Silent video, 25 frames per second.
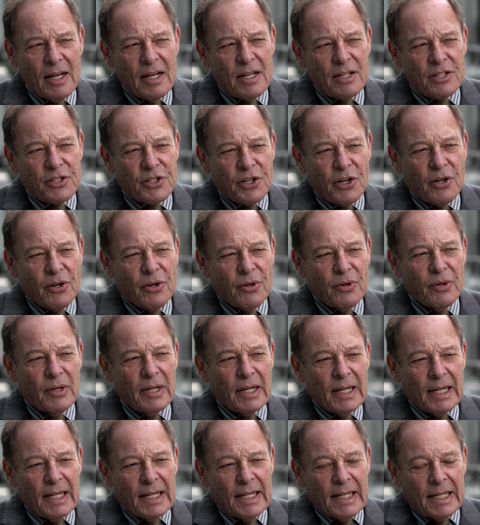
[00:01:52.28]
So,
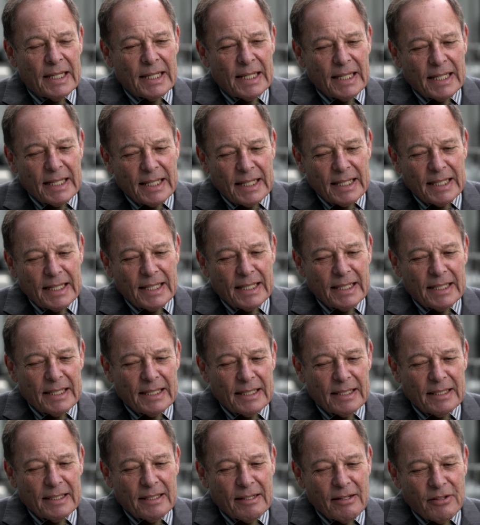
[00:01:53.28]

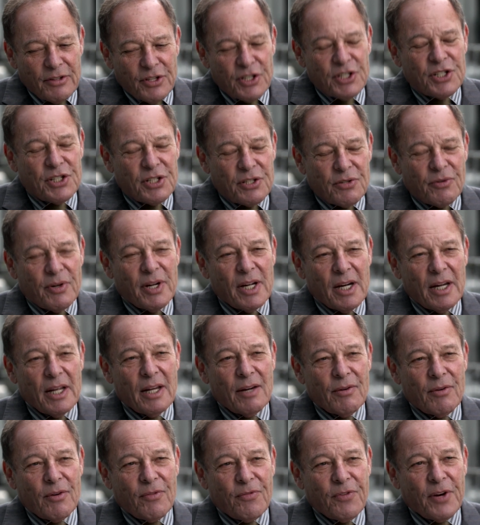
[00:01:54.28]
you know, this
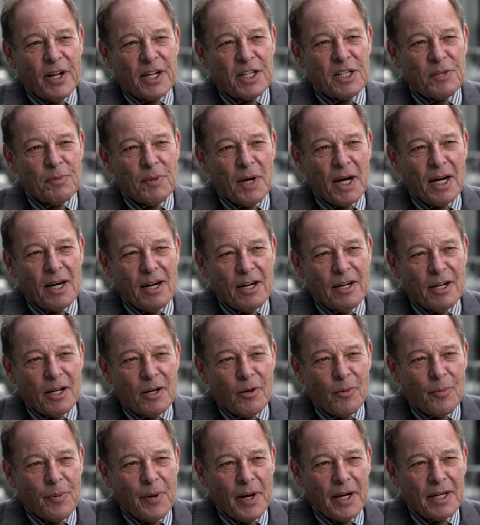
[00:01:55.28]
really reflects my
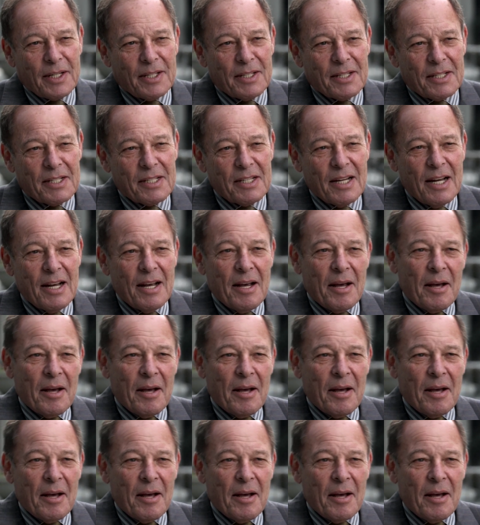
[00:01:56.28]
clinical practice.